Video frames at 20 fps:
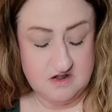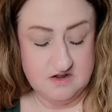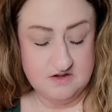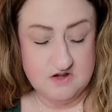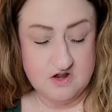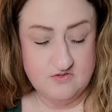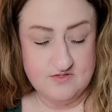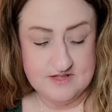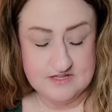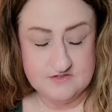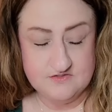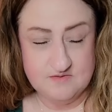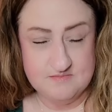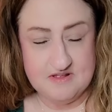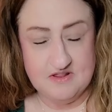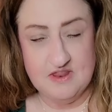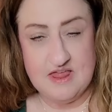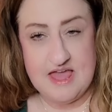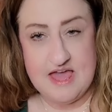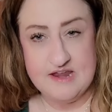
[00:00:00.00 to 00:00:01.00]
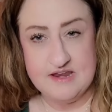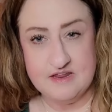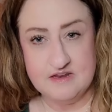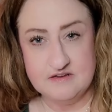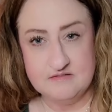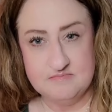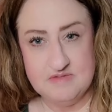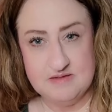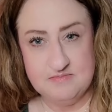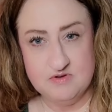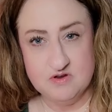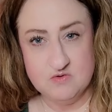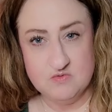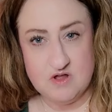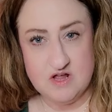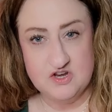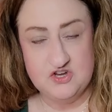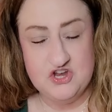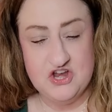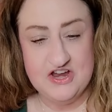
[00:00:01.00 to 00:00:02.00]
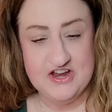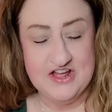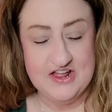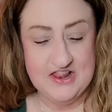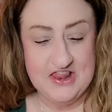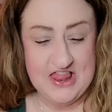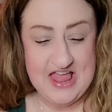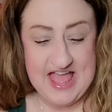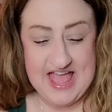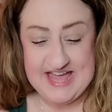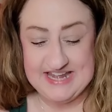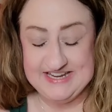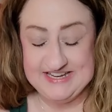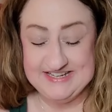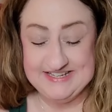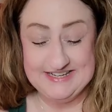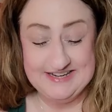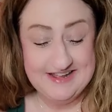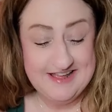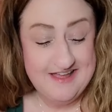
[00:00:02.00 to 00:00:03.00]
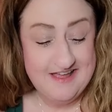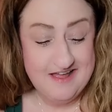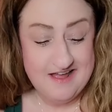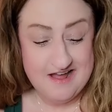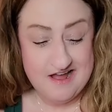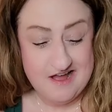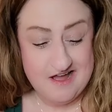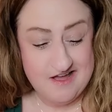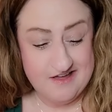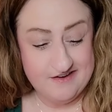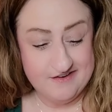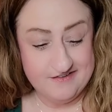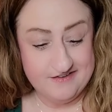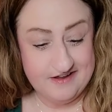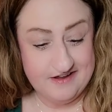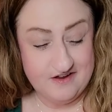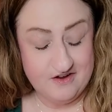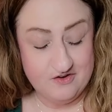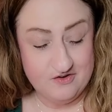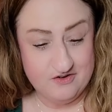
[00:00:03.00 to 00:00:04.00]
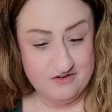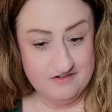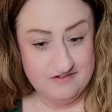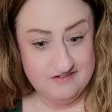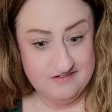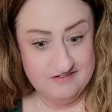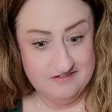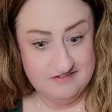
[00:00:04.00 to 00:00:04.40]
I know that's from Aladdin. Maybe you're watching Aladdin. I don't know.